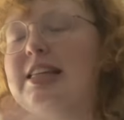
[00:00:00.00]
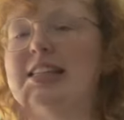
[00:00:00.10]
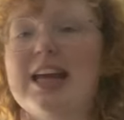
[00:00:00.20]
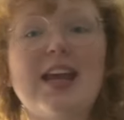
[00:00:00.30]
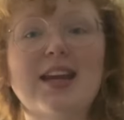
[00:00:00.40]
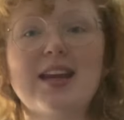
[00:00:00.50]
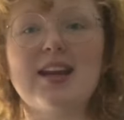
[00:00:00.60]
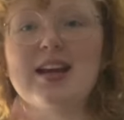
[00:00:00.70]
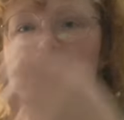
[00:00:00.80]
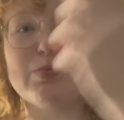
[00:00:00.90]

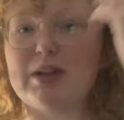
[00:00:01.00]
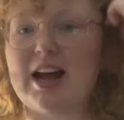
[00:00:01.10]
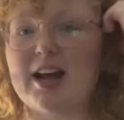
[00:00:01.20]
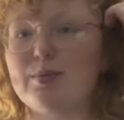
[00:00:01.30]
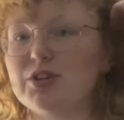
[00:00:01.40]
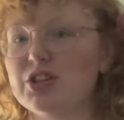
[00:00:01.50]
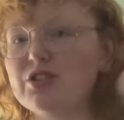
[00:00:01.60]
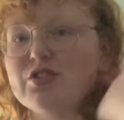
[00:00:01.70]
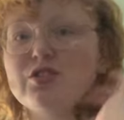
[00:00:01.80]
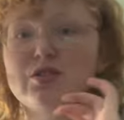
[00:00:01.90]
stated as black, but she's
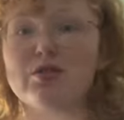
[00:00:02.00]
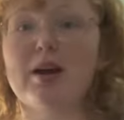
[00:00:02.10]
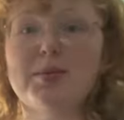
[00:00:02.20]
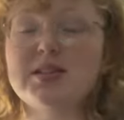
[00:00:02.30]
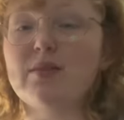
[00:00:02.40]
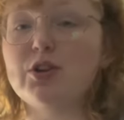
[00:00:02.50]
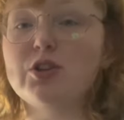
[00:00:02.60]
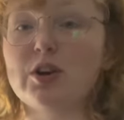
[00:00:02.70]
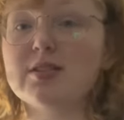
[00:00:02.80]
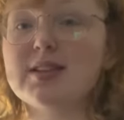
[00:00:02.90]
just described as having
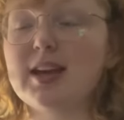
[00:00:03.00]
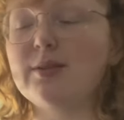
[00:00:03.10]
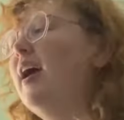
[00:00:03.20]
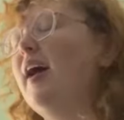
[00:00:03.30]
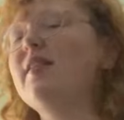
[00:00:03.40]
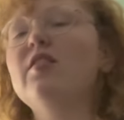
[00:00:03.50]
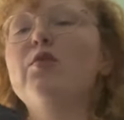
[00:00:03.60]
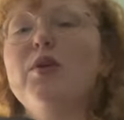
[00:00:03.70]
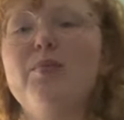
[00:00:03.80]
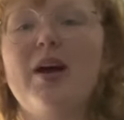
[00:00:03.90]
dark skin. And this is
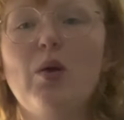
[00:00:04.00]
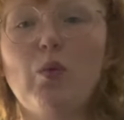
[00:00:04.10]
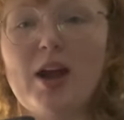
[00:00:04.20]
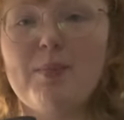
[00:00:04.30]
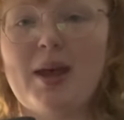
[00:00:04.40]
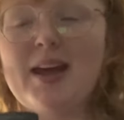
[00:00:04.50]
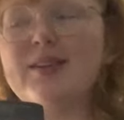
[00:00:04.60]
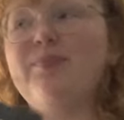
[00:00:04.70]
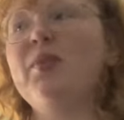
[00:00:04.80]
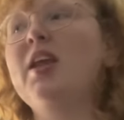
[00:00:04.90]
written by a white man.